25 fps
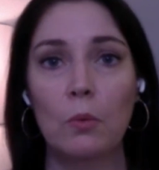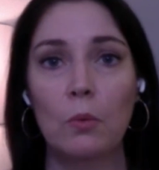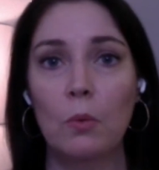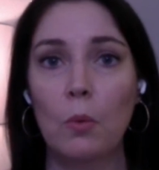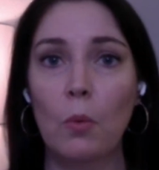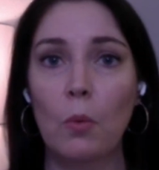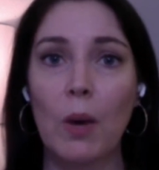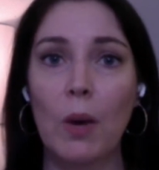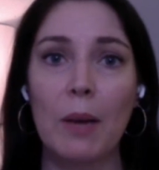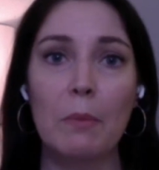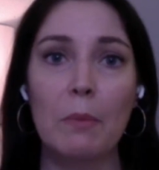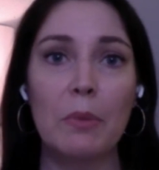
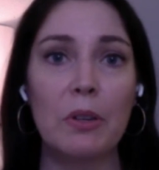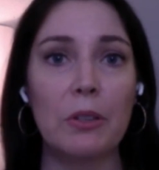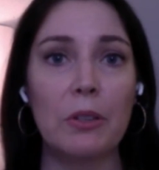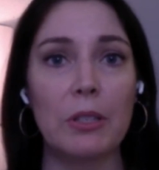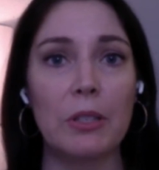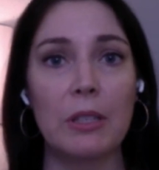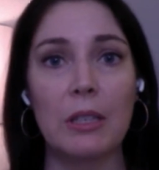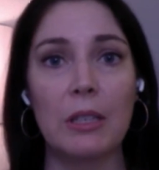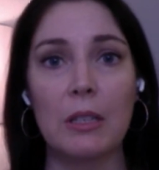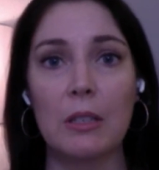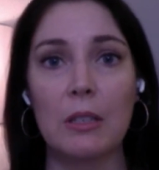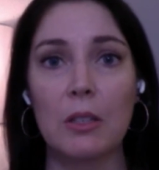one
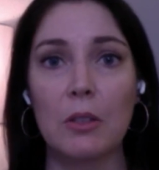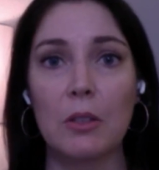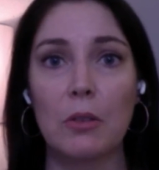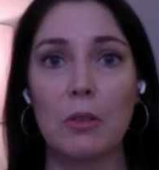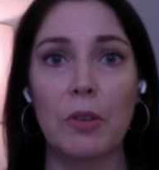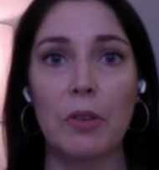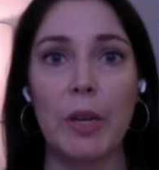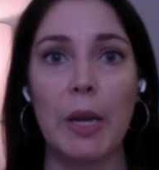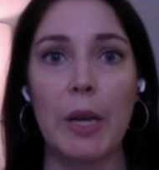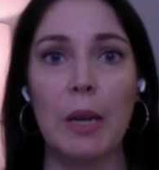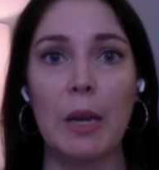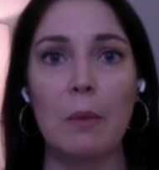person is
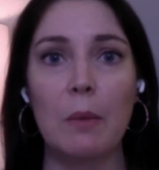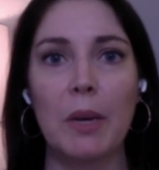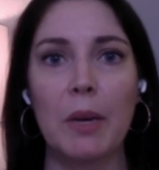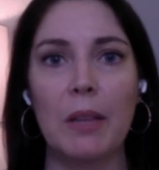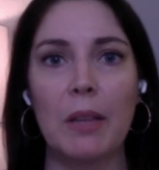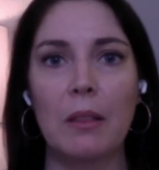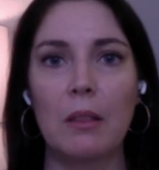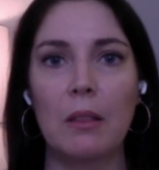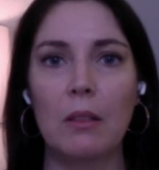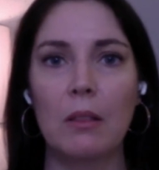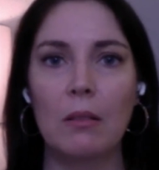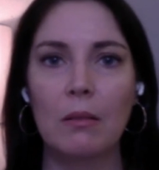Korean,
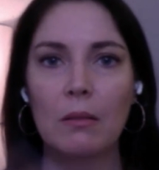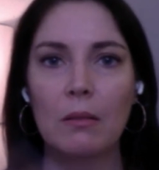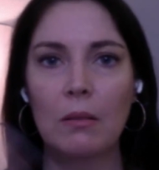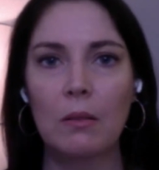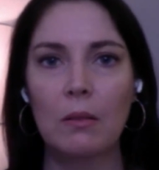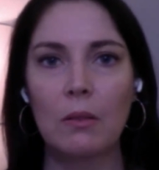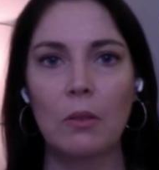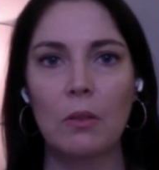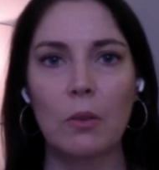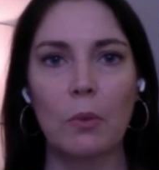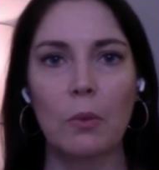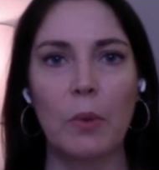but
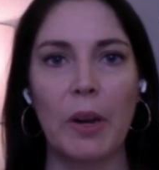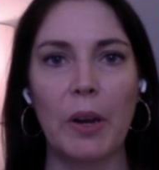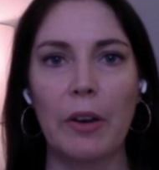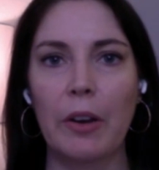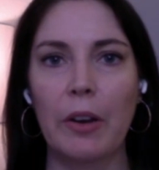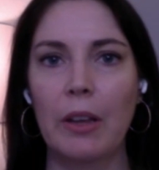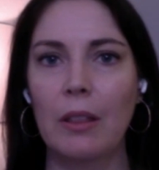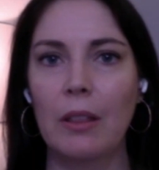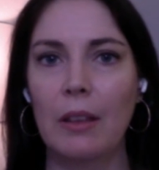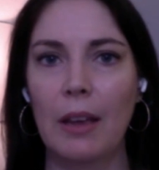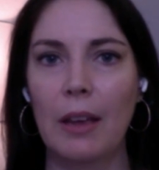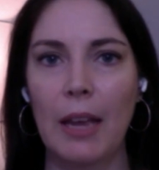they're
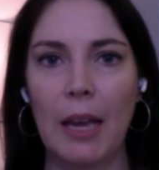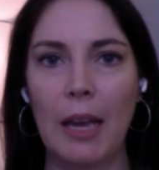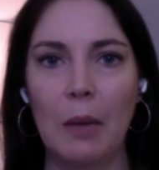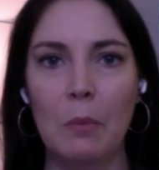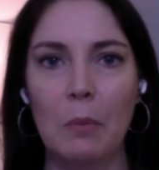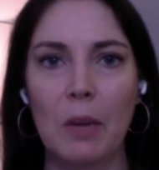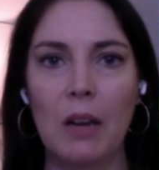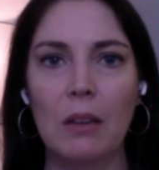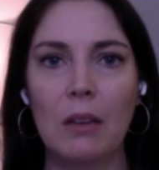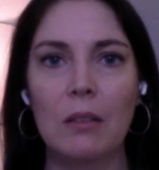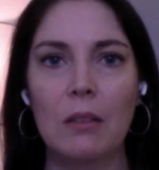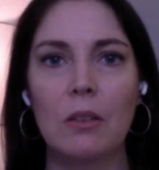wearing the
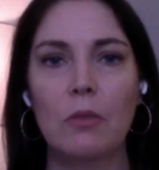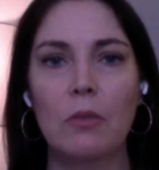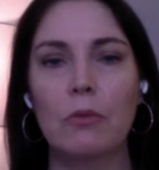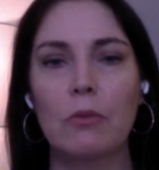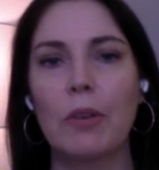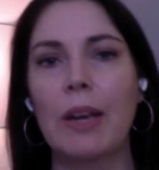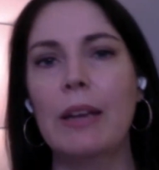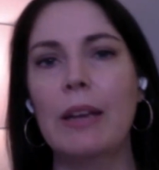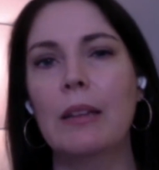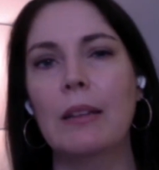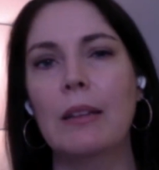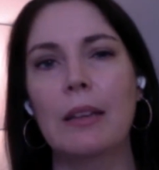hanbok,
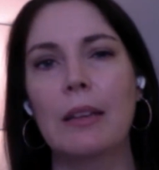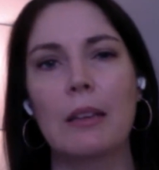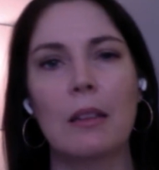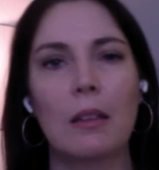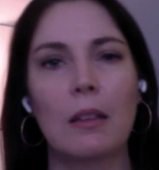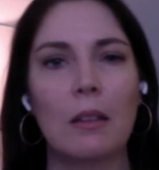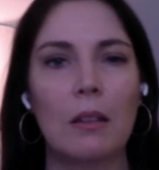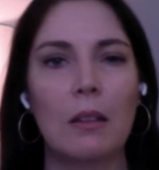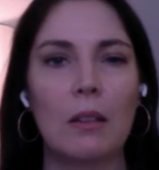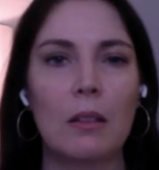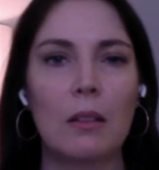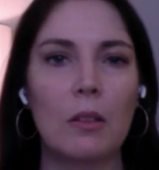right? Like,
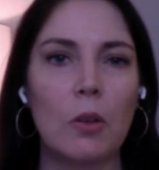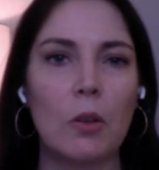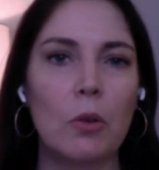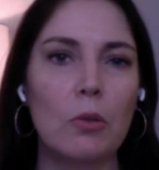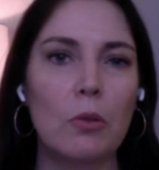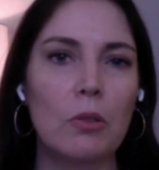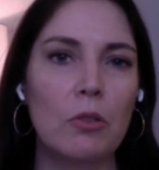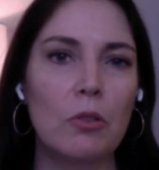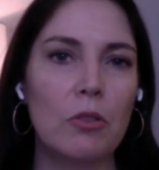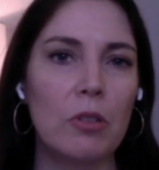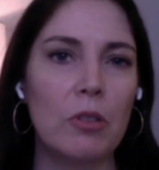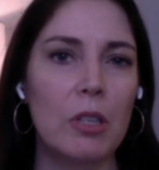
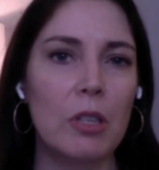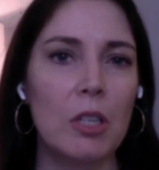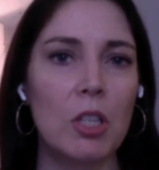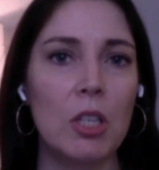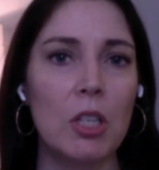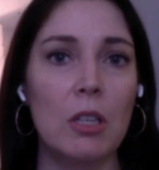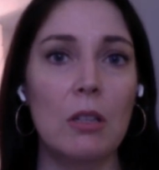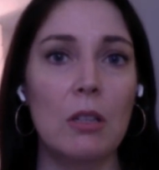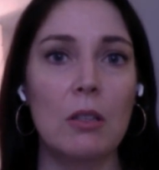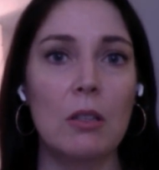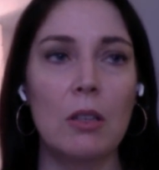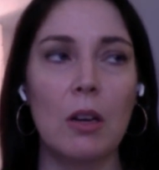those
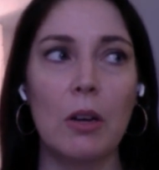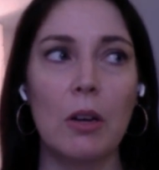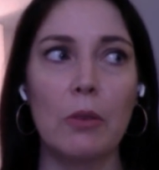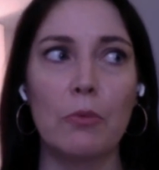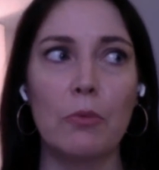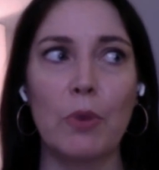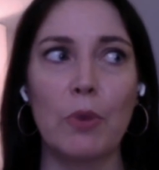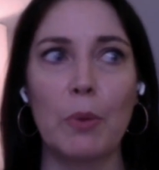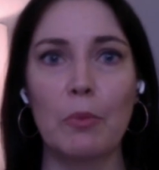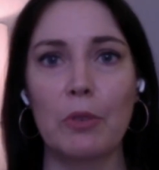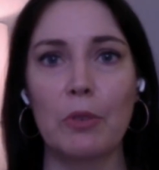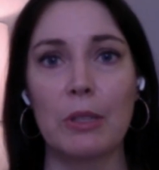traditions
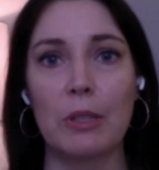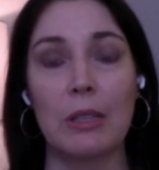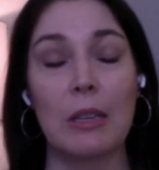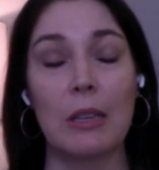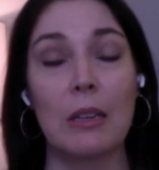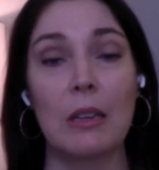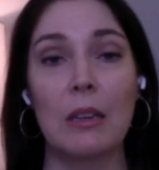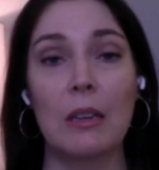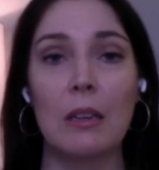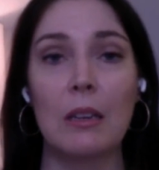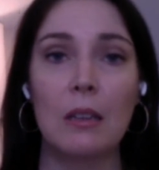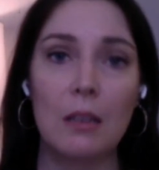aren't
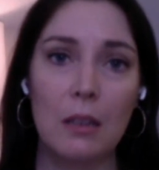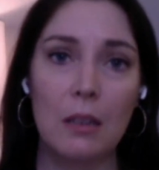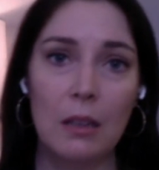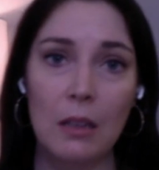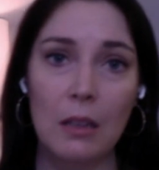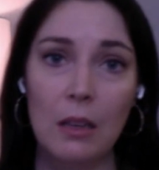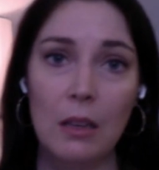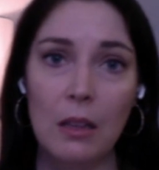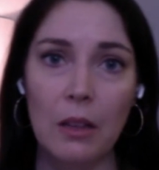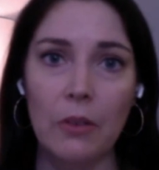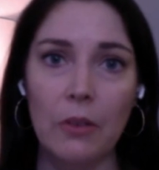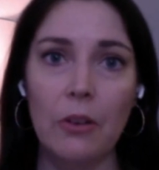represented
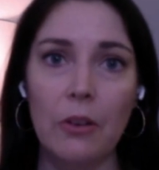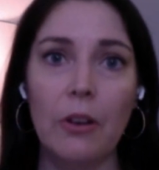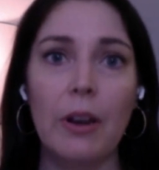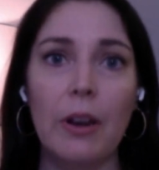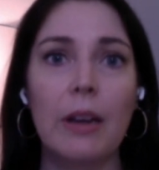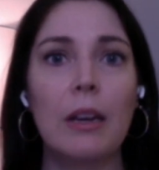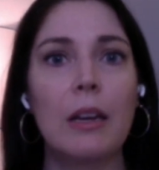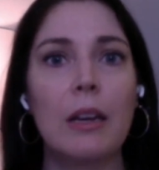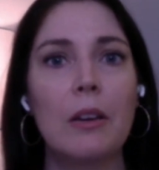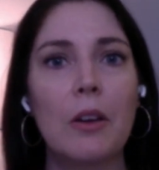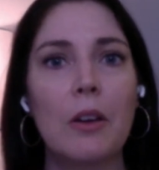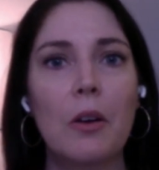either.
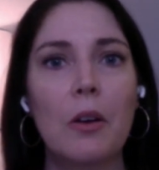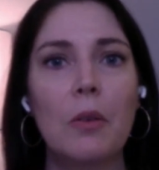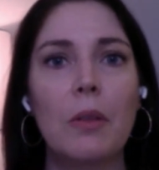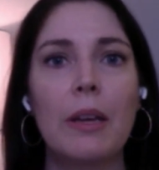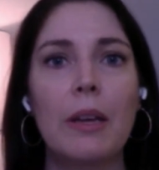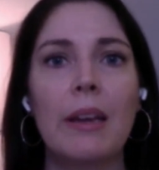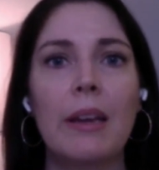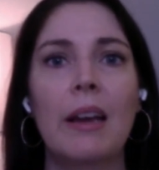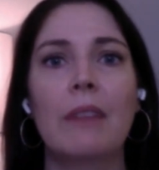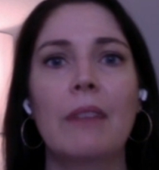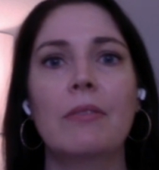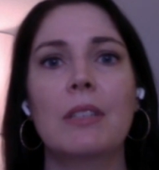And I know
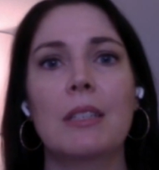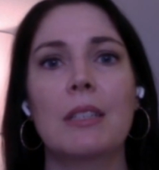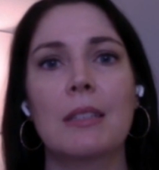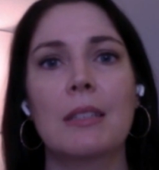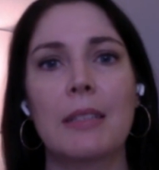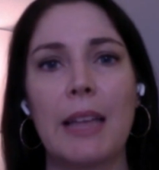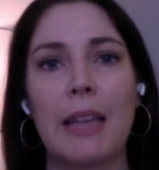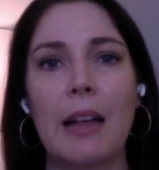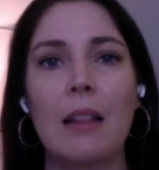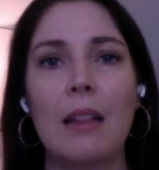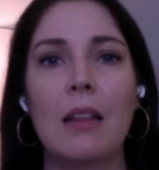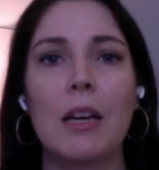they have to
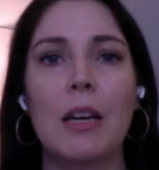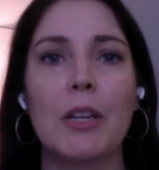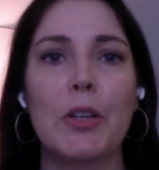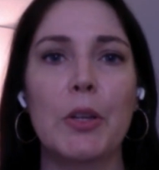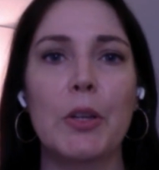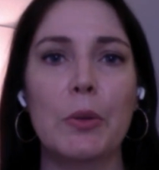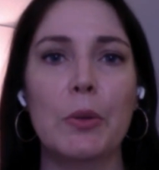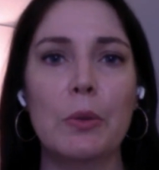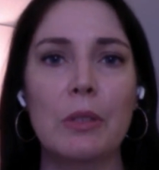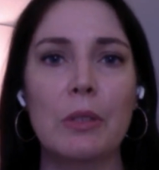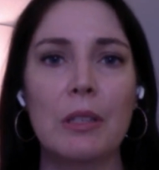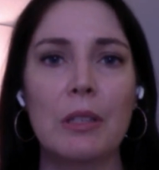sell on
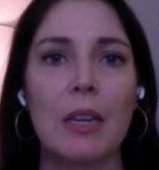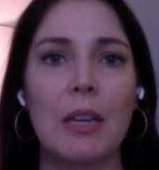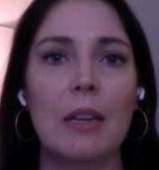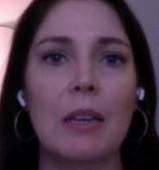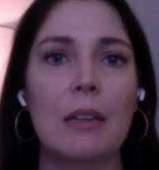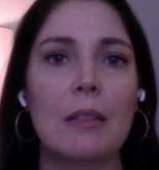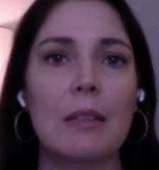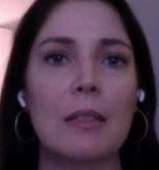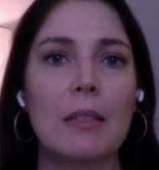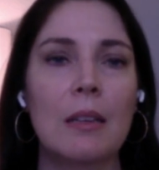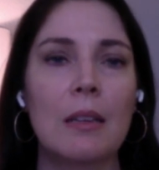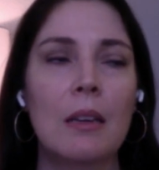
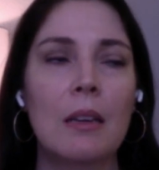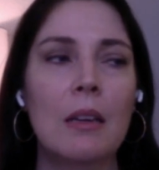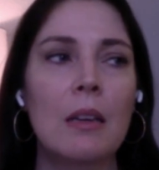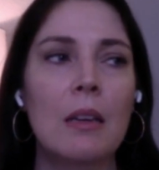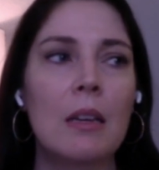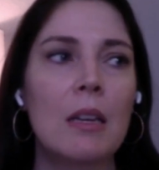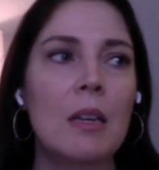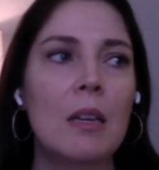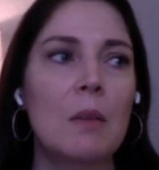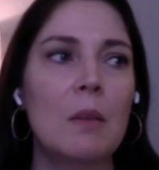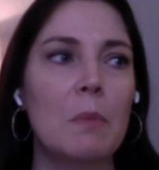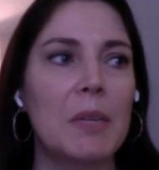newsstands,
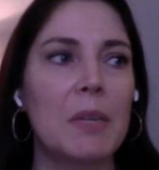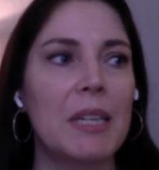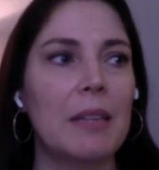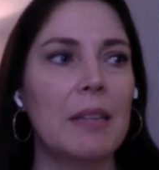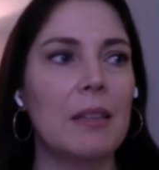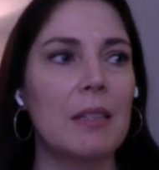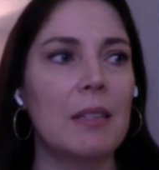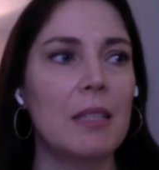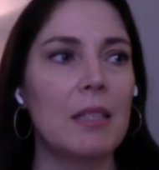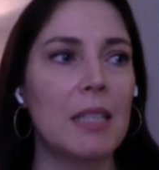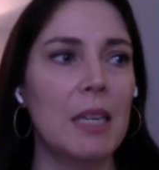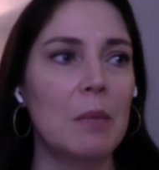but
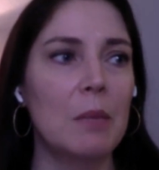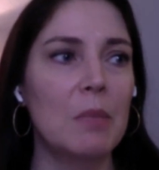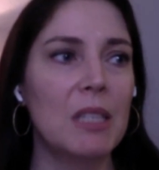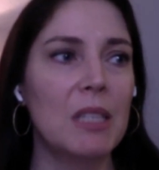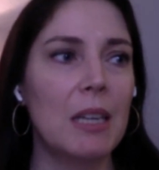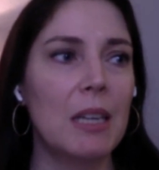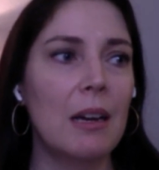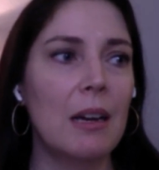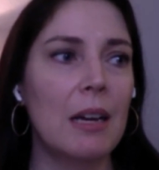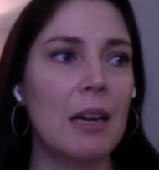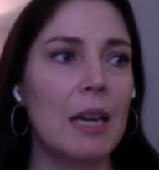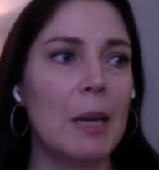at the same
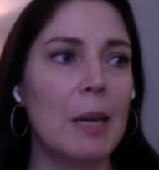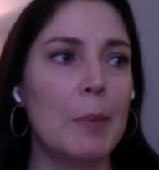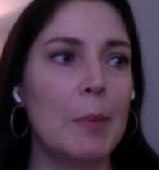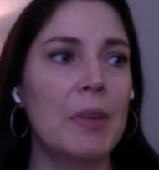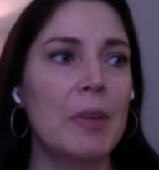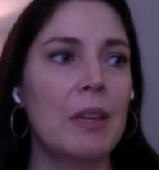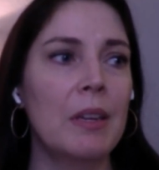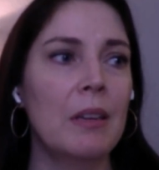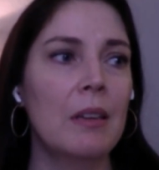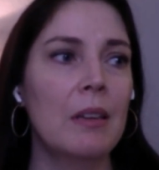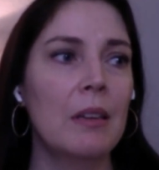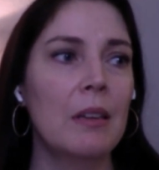
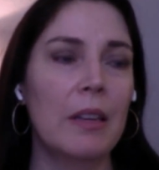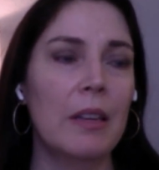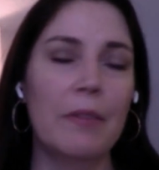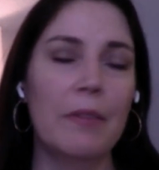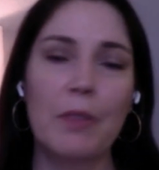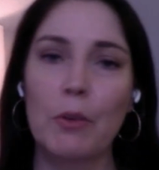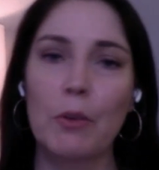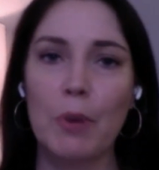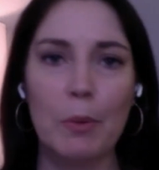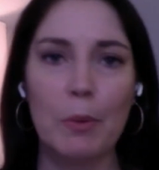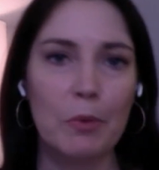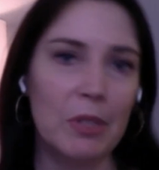time,
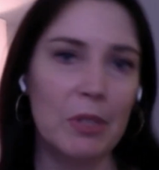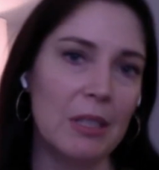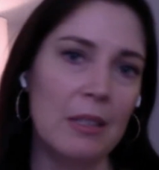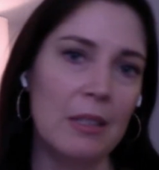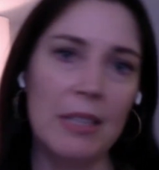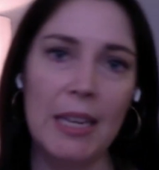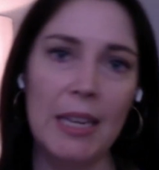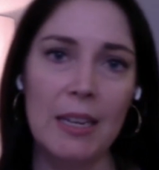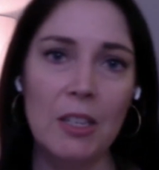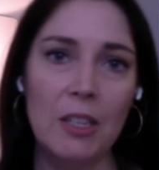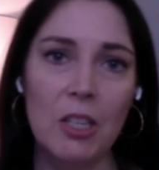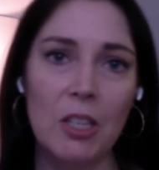if the
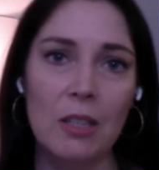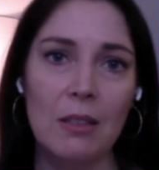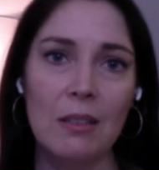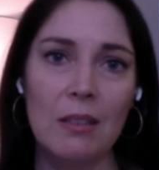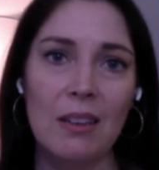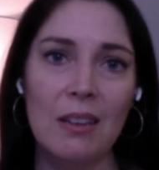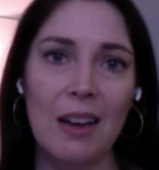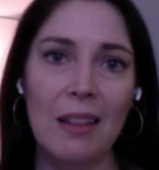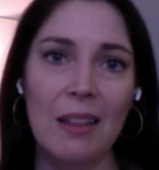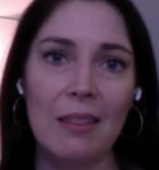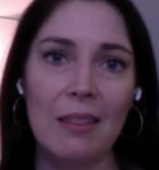representation's not